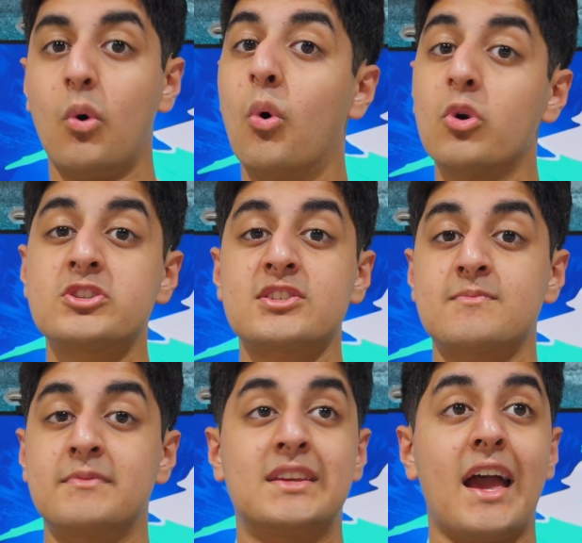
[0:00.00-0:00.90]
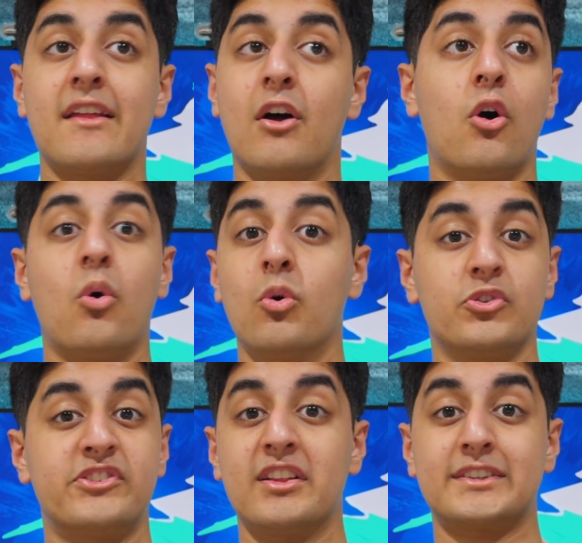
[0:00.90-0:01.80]
Or just get a whole
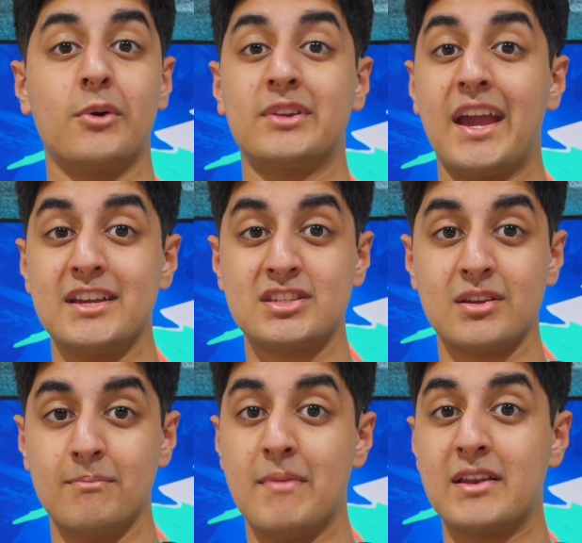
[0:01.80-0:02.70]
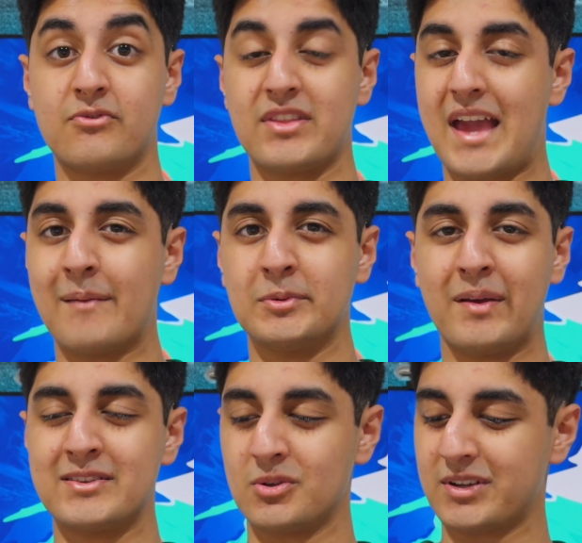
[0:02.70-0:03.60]
silicone case meant for the Apple
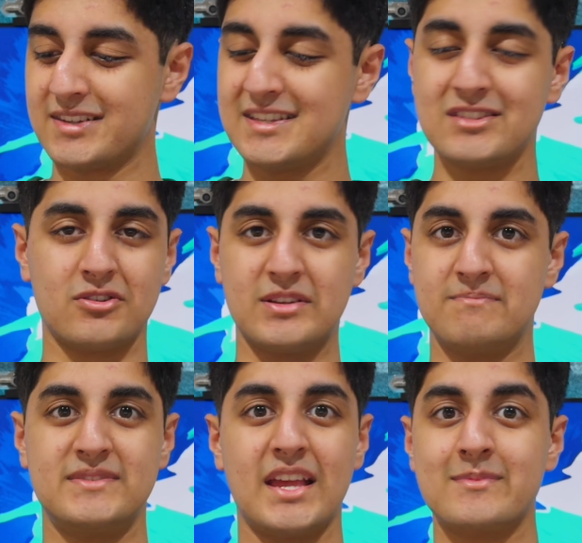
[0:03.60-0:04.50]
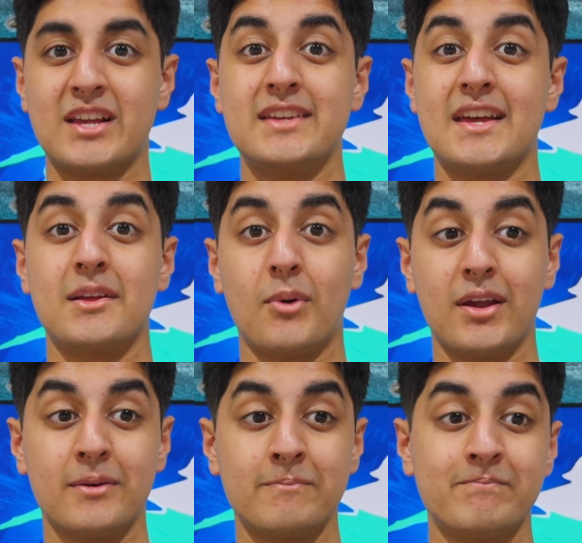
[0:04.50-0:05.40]
Pencil, because these are the same size
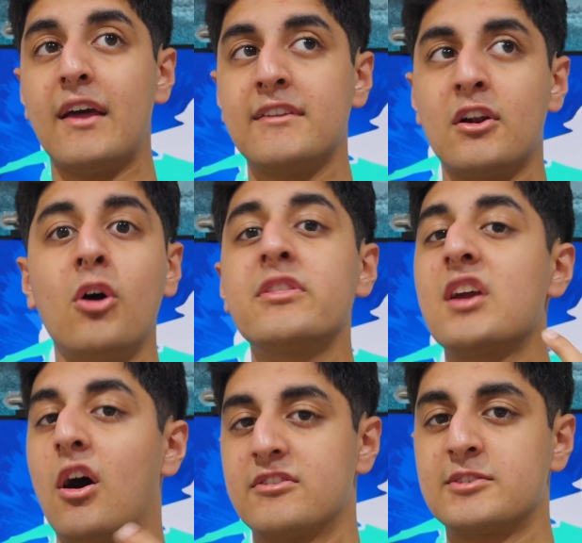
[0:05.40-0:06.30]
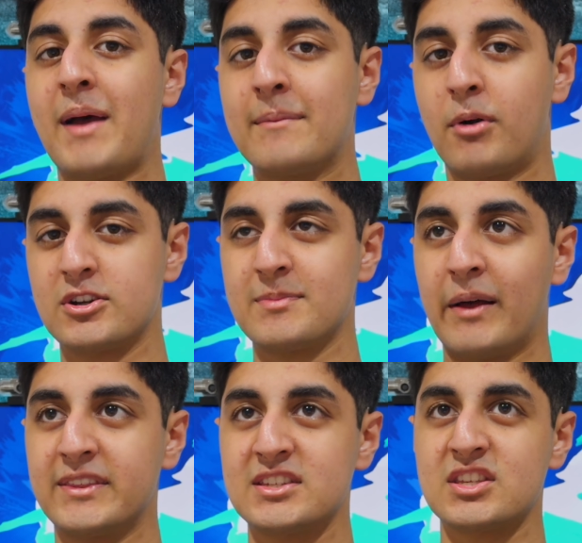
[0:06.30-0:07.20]
anyway. And then all the other bad parts
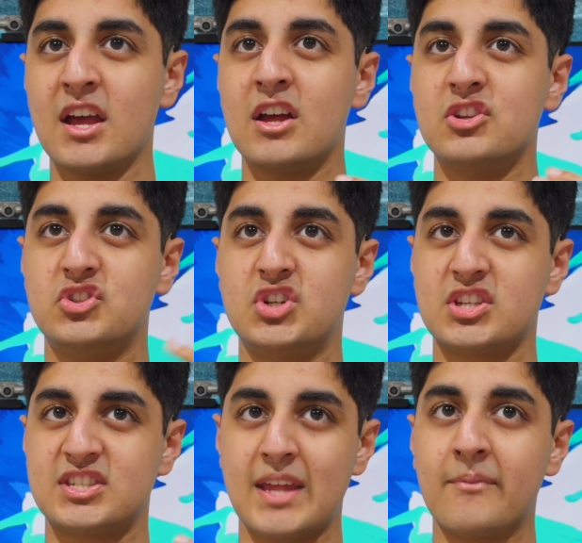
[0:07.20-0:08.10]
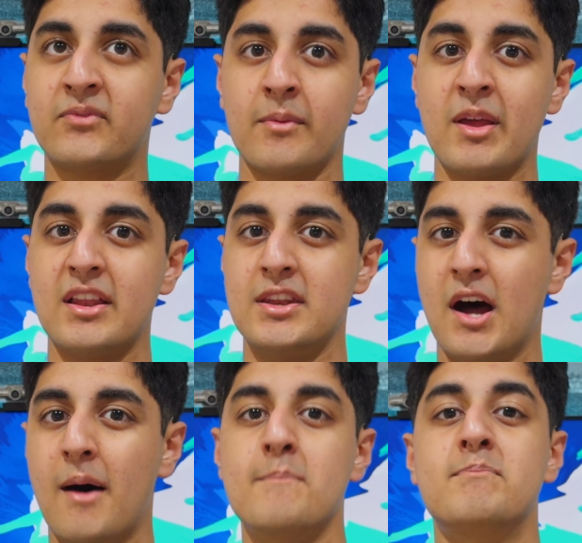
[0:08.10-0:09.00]
about this just stem from it
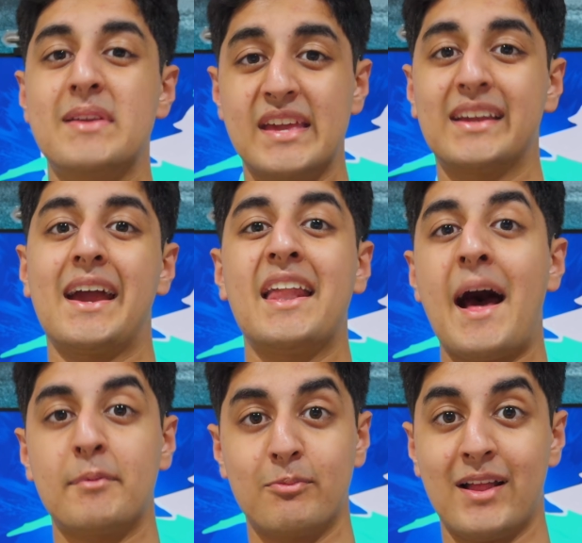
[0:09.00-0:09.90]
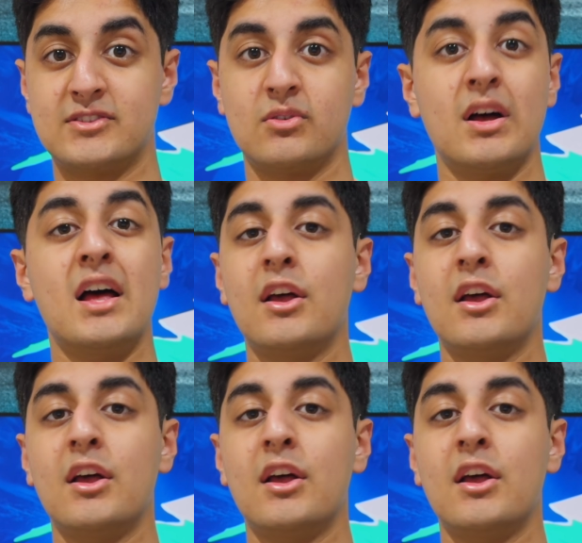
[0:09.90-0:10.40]
not being an Apple Pencil.